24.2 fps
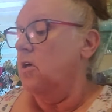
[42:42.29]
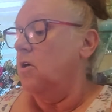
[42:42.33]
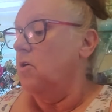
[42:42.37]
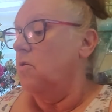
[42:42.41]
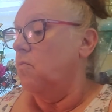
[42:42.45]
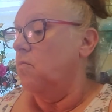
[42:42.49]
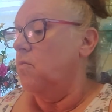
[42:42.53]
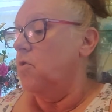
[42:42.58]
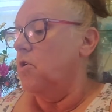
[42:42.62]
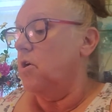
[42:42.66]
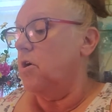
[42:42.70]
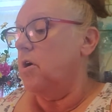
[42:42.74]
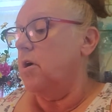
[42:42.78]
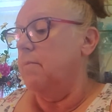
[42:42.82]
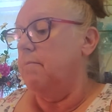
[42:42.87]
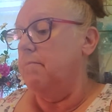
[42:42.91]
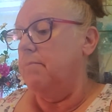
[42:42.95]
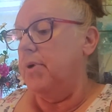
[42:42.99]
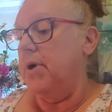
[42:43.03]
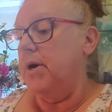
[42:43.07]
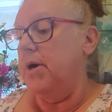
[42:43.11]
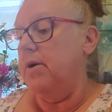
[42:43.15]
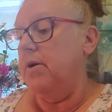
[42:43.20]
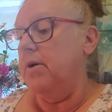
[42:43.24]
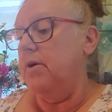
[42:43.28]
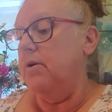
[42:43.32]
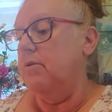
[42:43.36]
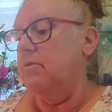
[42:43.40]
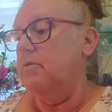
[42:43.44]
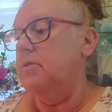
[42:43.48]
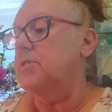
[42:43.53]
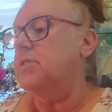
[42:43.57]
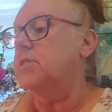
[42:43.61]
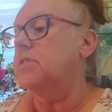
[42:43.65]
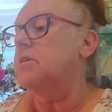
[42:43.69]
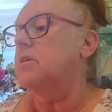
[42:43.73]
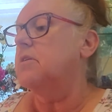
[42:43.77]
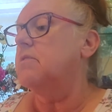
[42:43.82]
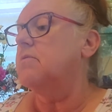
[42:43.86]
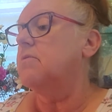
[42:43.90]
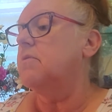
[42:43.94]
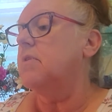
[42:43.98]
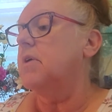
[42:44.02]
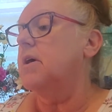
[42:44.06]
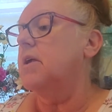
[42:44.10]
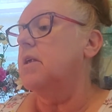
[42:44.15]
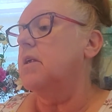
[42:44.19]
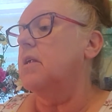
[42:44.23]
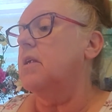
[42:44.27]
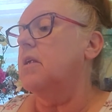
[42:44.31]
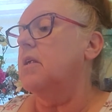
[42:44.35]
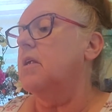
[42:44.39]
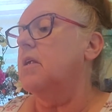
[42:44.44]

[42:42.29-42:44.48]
were composed and written.